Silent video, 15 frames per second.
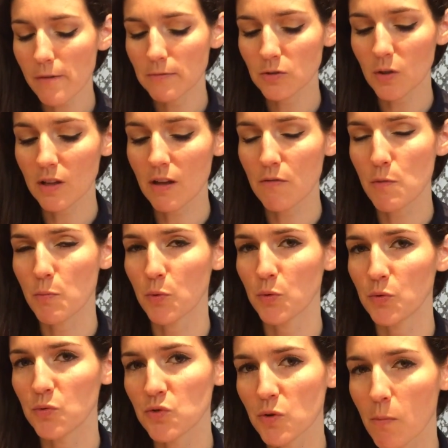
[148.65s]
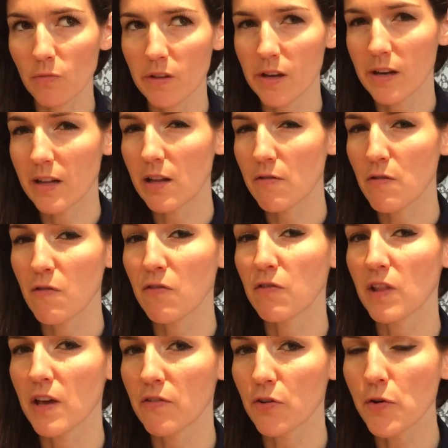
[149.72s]
So I love the prunes and I love the
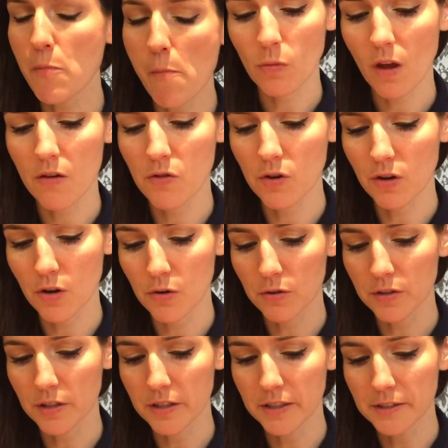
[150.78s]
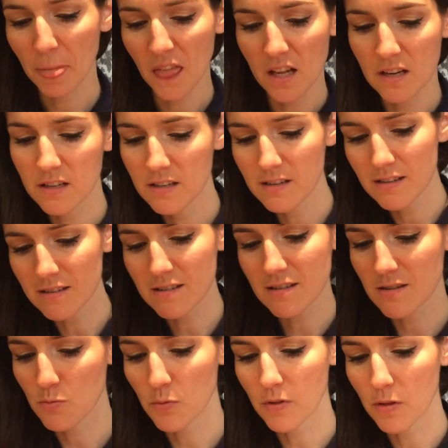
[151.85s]
flavor of the
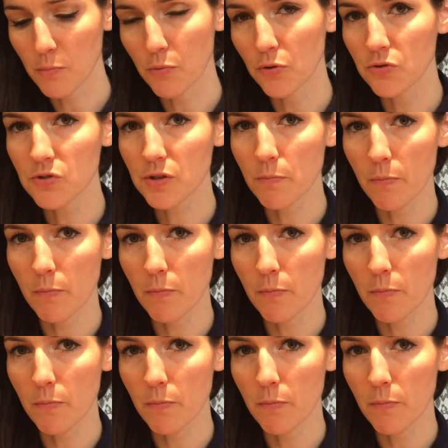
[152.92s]
coconut-ness with the prunes,